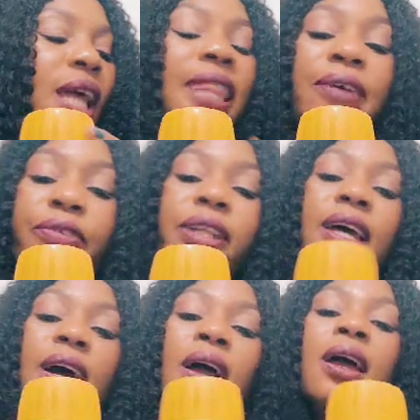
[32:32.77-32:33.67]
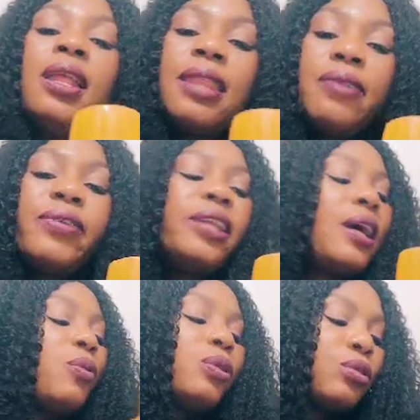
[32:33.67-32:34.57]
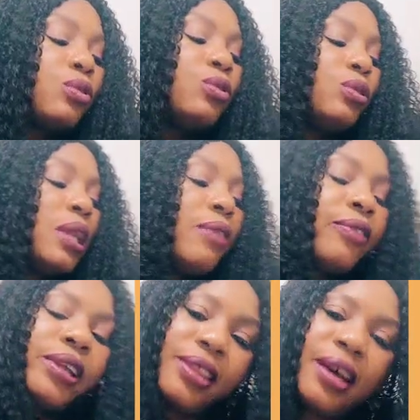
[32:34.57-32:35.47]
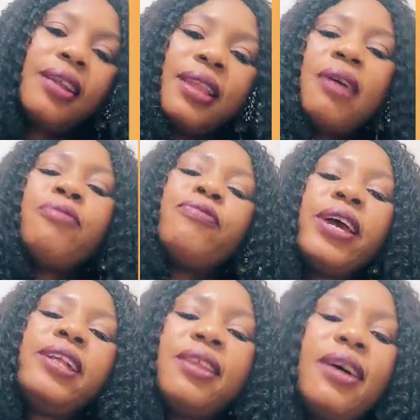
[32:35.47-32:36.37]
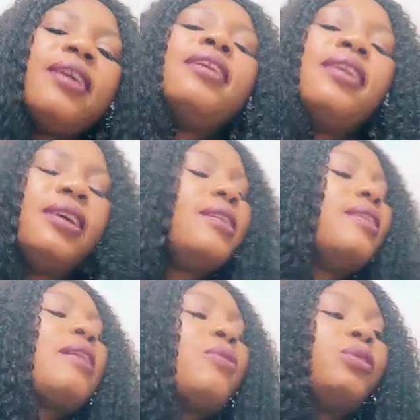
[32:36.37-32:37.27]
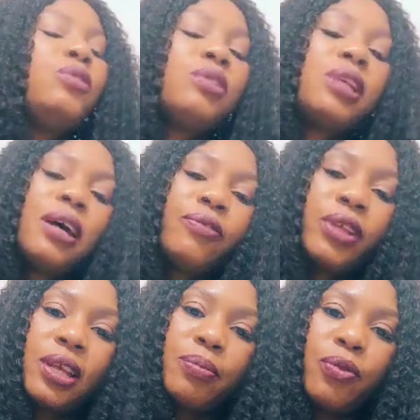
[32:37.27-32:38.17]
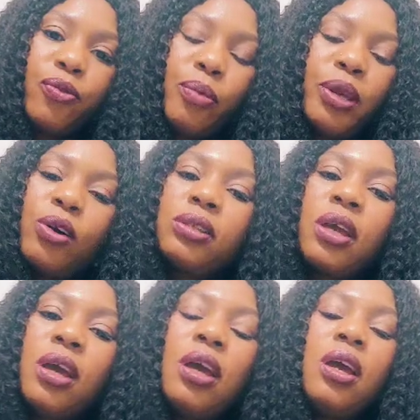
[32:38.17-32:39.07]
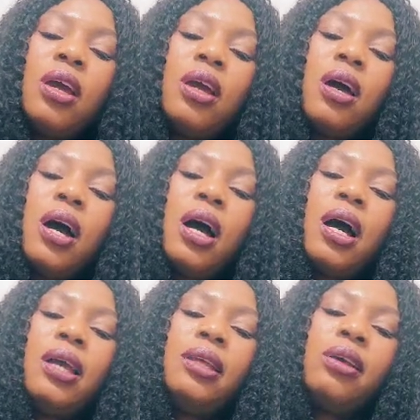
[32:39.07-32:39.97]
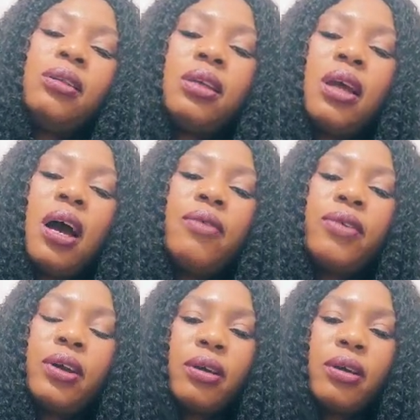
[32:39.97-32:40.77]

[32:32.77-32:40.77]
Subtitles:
Lavender was good. Lavender. Yes, I was using lavender before because it doesn't have